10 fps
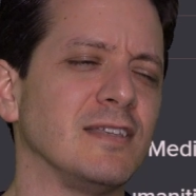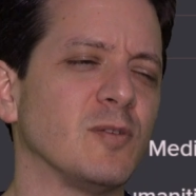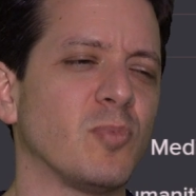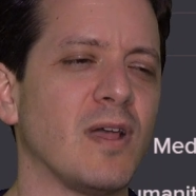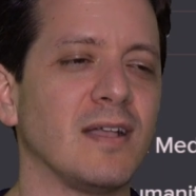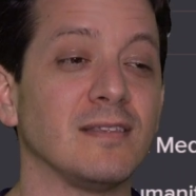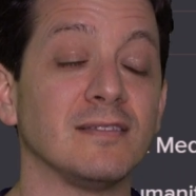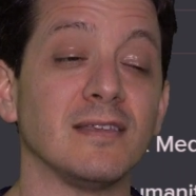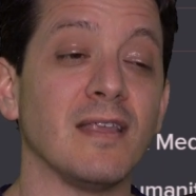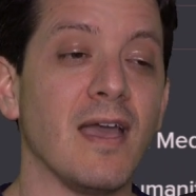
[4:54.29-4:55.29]
It's a
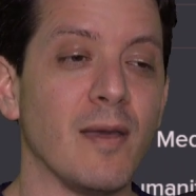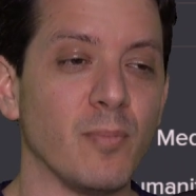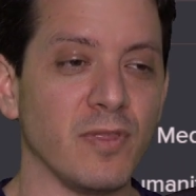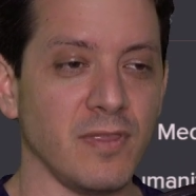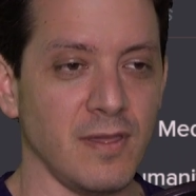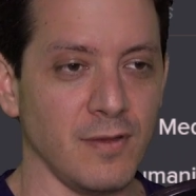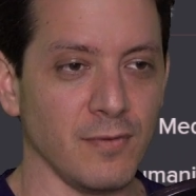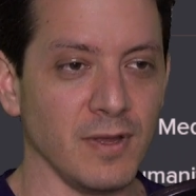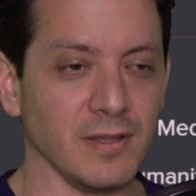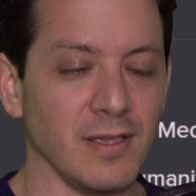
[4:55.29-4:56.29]
practice in empathy,
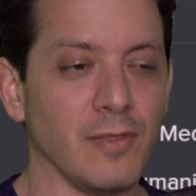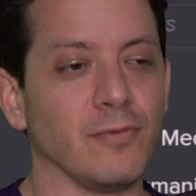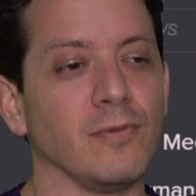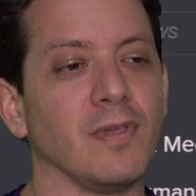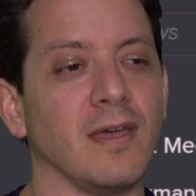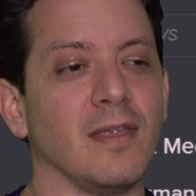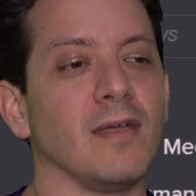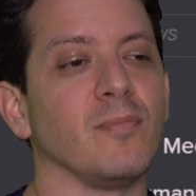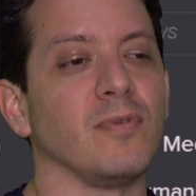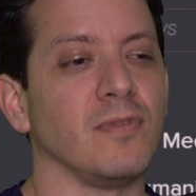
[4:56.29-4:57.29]
really, and through that
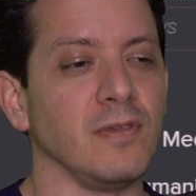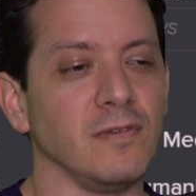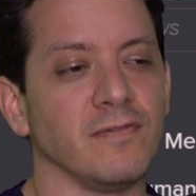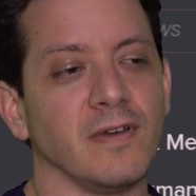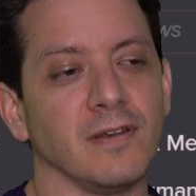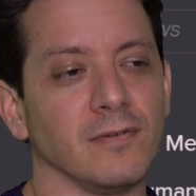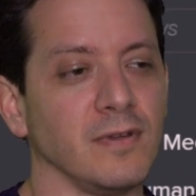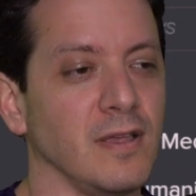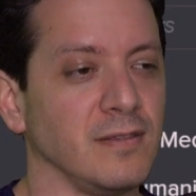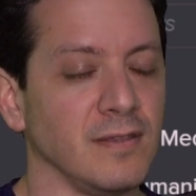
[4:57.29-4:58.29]
empathy you find
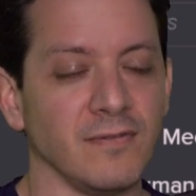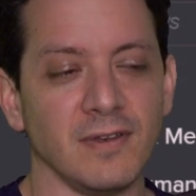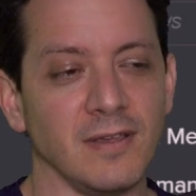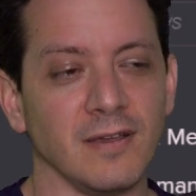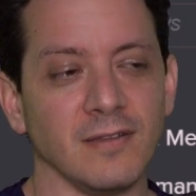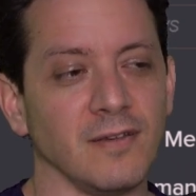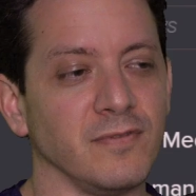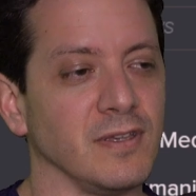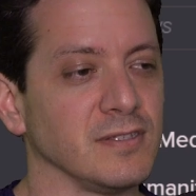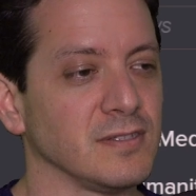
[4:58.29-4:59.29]
creativity. I love
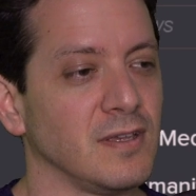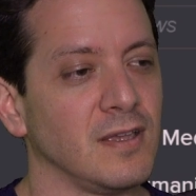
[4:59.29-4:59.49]
this.